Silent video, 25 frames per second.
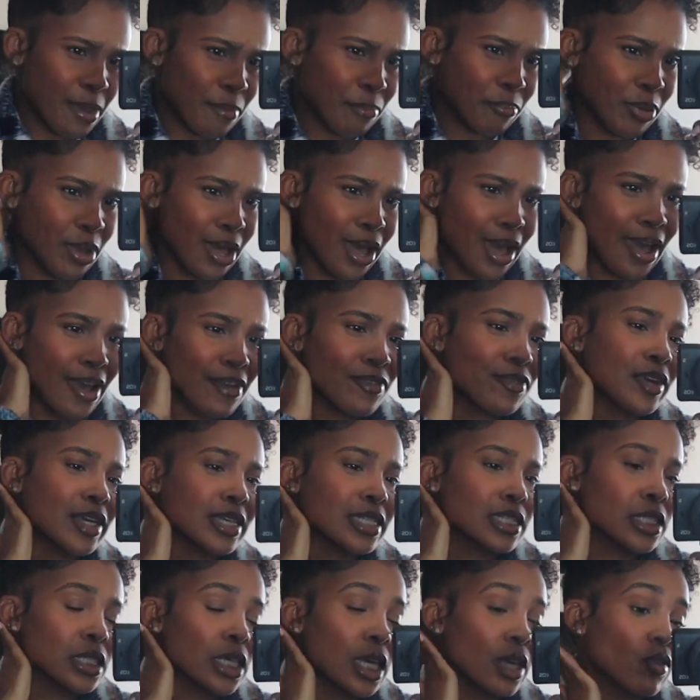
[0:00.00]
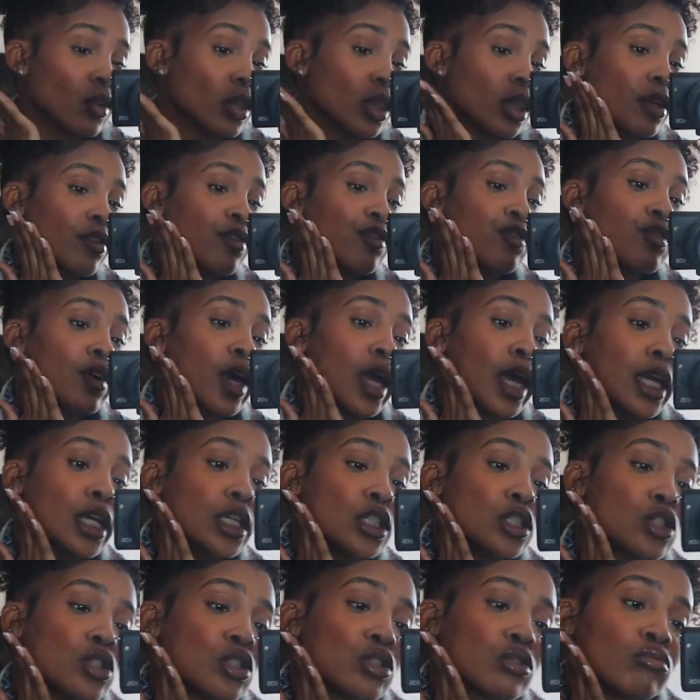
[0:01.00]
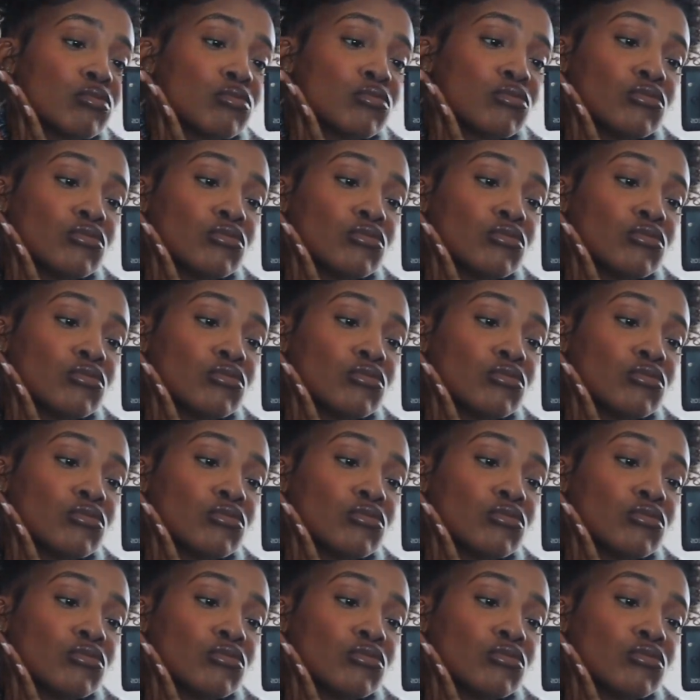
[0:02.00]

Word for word: The puff is giving the face